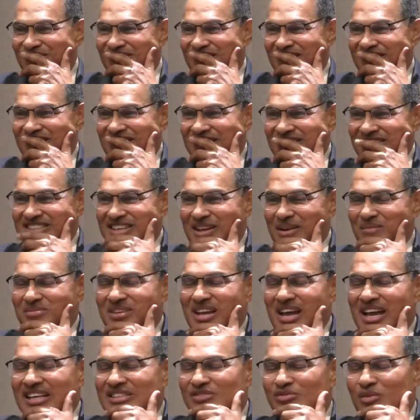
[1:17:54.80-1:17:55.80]

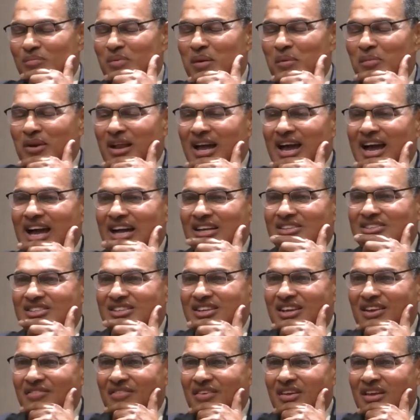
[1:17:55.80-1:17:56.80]
Sometimes when people are high
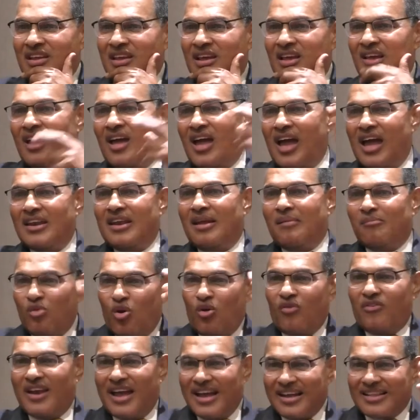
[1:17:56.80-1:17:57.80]
achieving and they move
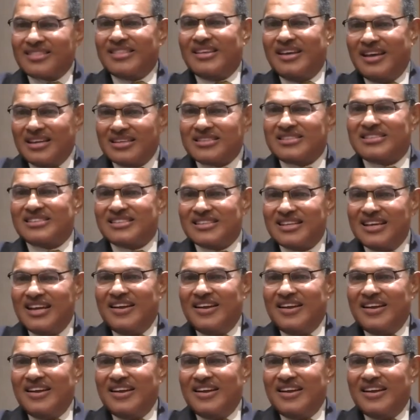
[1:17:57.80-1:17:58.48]
like this,